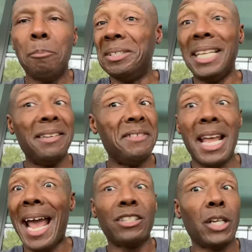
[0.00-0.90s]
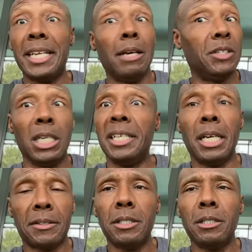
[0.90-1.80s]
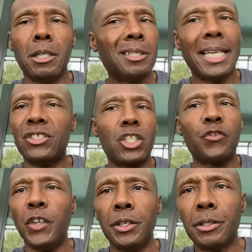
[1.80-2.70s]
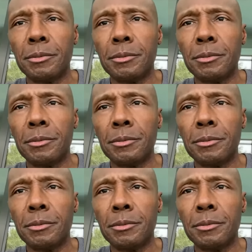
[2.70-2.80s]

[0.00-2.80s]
but they actually ain't never done nothing, that's just fear.